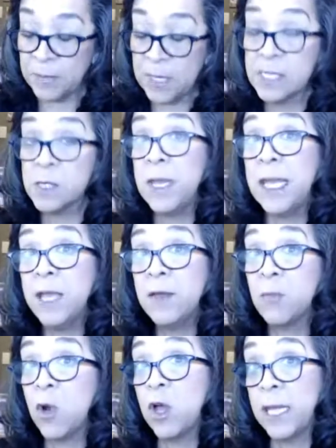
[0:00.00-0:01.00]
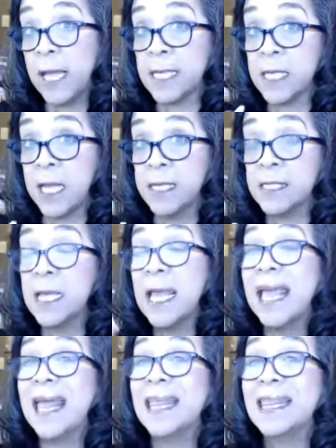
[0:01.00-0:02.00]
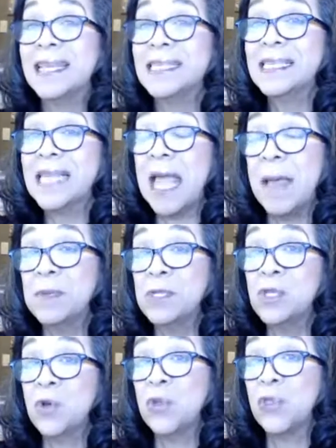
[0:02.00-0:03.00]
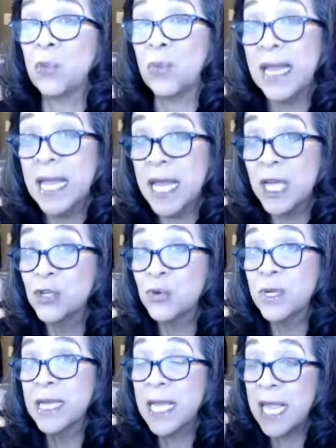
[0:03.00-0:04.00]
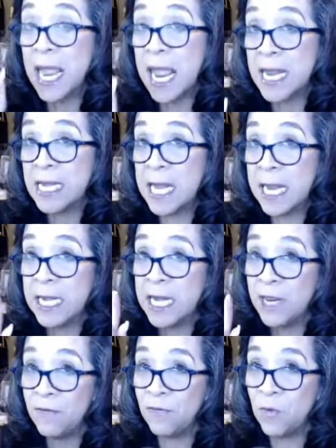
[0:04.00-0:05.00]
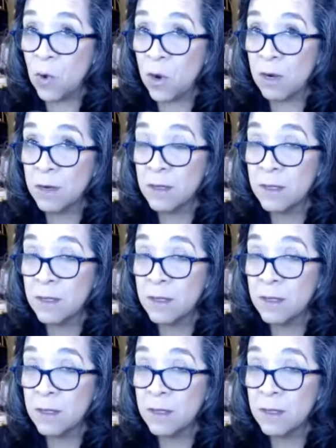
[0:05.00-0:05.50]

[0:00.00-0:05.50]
Speaking of broadcast, guys, This is episode 394